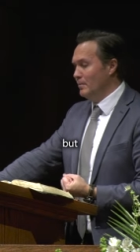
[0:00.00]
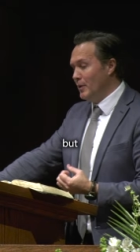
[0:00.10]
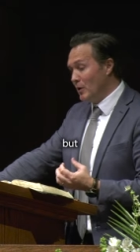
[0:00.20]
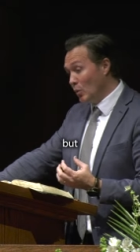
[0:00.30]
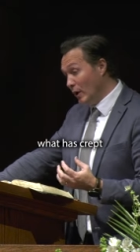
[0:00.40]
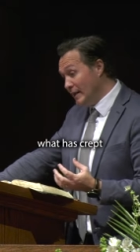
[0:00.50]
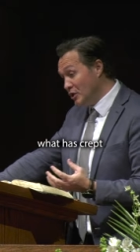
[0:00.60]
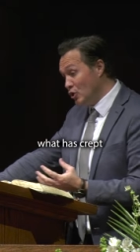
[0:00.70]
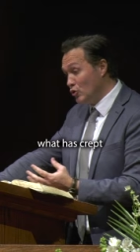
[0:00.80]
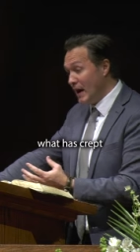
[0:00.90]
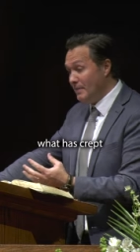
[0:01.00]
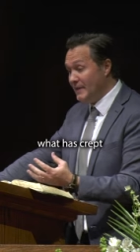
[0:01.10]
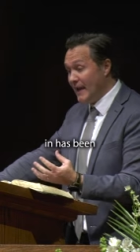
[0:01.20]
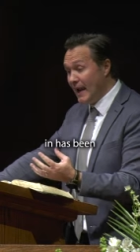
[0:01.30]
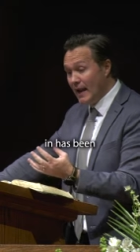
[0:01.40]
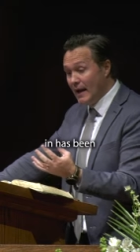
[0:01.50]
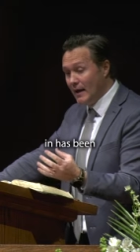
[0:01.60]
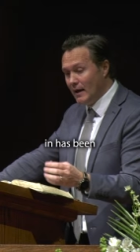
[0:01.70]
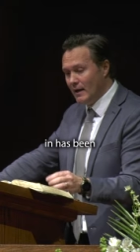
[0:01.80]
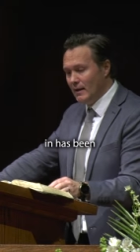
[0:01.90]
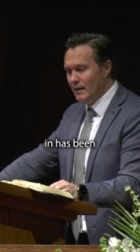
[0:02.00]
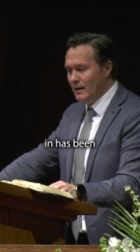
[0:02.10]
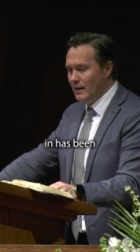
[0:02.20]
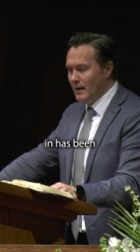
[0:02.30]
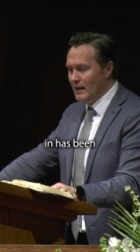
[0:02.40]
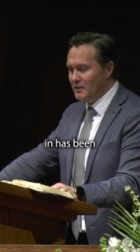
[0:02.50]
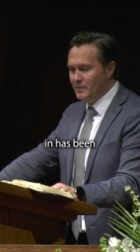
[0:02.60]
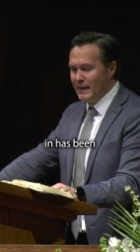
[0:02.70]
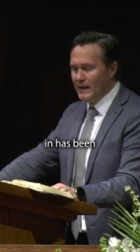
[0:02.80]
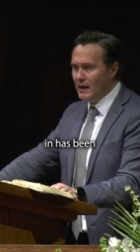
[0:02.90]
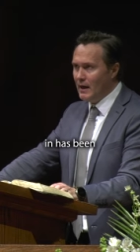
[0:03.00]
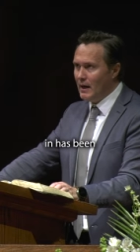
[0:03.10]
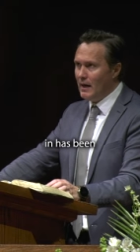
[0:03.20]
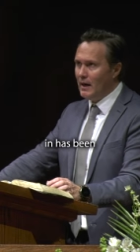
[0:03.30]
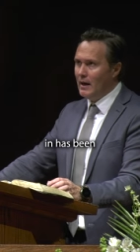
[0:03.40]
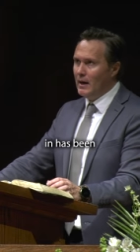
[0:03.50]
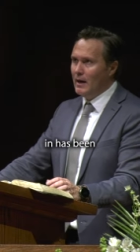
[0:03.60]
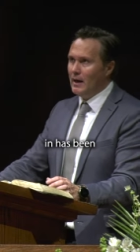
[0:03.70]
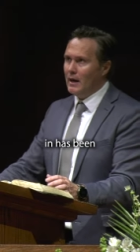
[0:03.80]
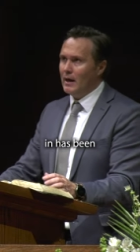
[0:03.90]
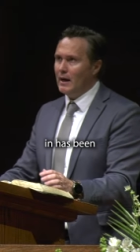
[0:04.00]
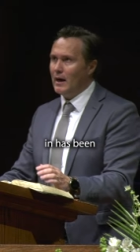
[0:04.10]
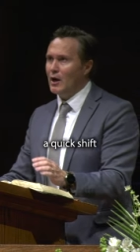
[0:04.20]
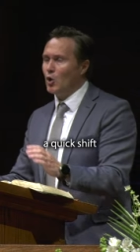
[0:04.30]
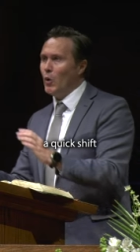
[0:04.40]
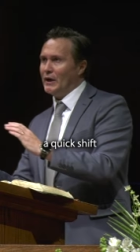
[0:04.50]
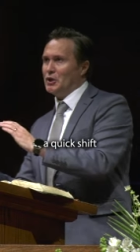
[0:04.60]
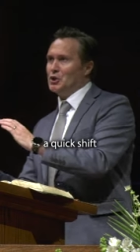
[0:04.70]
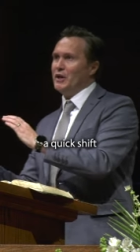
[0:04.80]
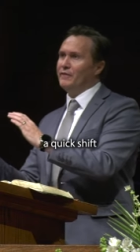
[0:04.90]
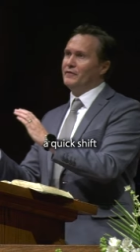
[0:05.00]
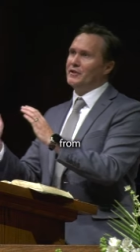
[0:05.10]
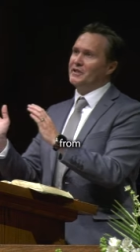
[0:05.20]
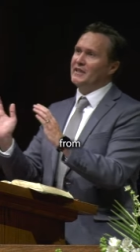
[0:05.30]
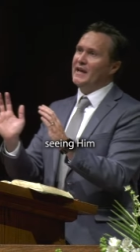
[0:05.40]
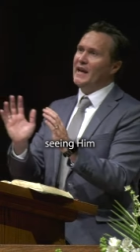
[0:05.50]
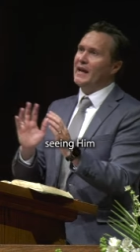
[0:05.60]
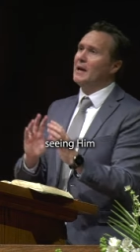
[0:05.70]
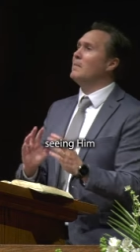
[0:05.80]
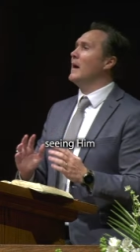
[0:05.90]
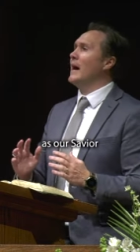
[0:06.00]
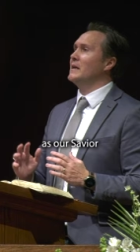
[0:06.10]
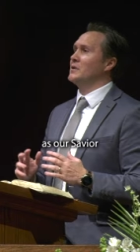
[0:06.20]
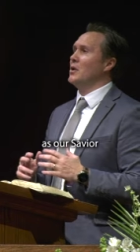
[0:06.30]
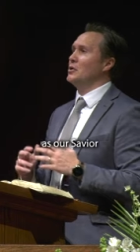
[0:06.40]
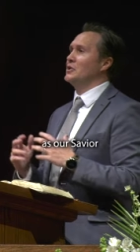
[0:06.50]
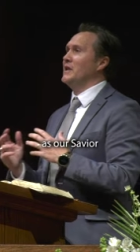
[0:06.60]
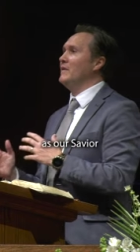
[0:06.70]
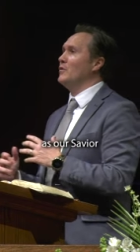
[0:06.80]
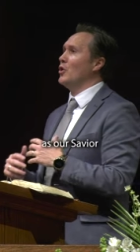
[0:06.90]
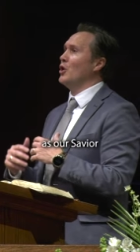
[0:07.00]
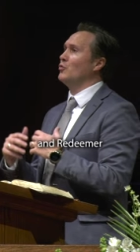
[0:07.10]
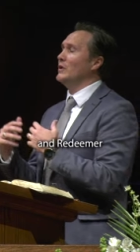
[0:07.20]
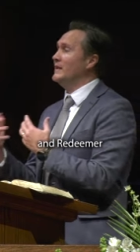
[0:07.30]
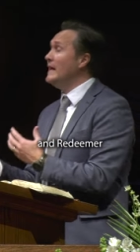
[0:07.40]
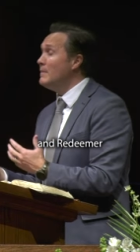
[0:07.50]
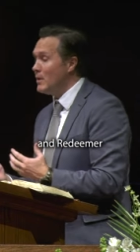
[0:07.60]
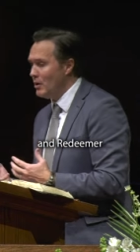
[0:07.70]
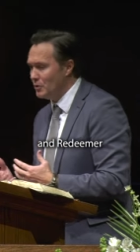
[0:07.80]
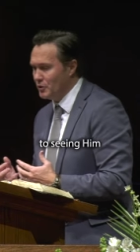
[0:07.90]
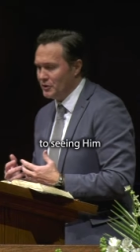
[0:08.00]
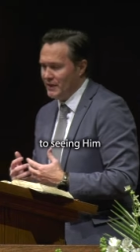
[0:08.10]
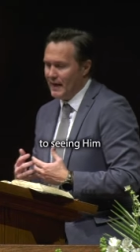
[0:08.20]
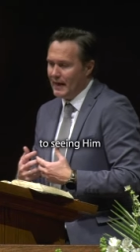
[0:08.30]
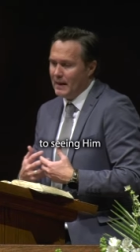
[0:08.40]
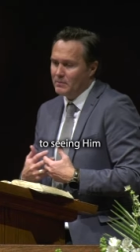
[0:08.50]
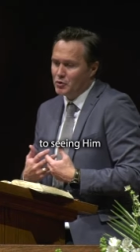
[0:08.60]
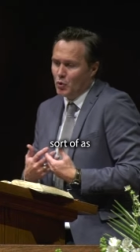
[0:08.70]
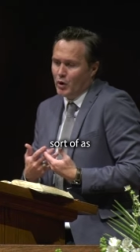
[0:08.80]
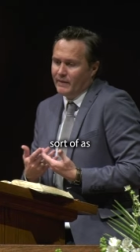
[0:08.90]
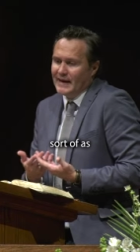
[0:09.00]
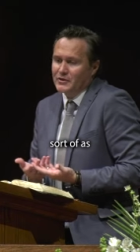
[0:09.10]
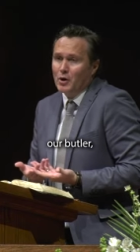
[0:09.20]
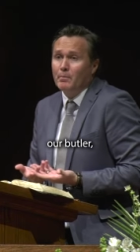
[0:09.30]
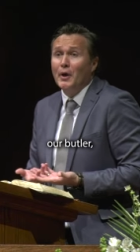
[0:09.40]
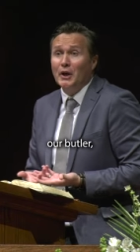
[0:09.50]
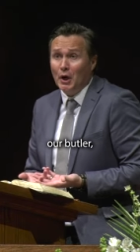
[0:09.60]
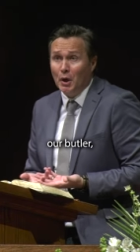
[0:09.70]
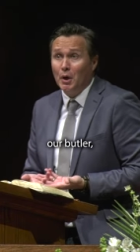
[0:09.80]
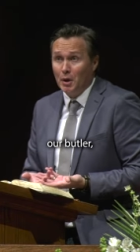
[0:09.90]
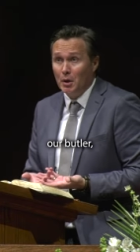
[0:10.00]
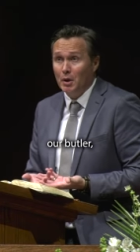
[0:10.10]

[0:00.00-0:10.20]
But what has crept in has been a quick shift to seeing him as our Savior and Redeemer, to seeing him sort of as our butler,